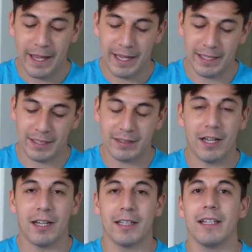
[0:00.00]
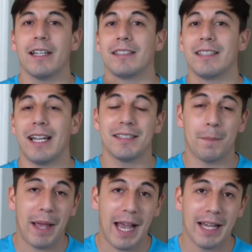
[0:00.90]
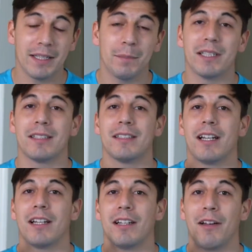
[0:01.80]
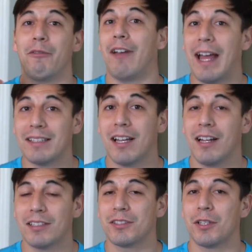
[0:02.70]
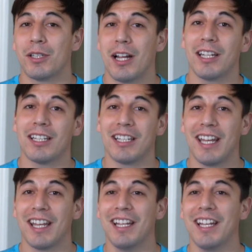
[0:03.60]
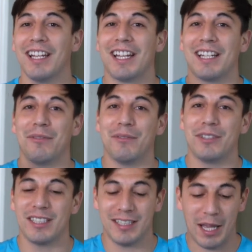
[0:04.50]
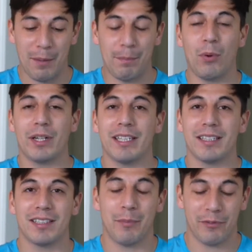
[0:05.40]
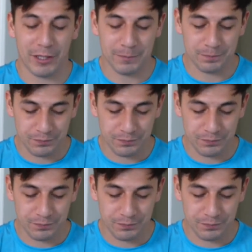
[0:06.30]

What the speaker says: And the tongue is nice and padded, but it's not a fat tongue, so you're not gonna get kind of just that bulkiness up front.